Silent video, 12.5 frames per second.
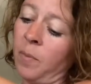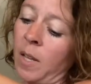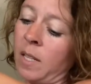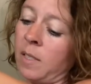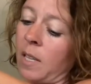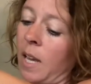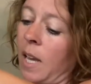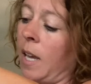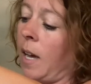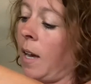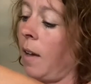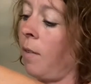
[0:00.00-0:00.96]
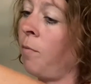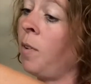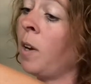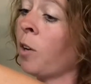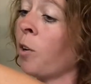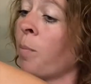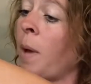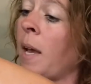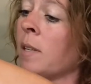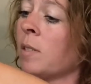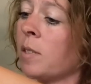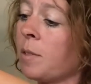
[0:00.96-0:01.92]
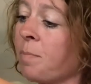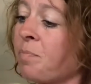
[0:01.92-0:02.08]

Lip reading: It's a vinegar-based,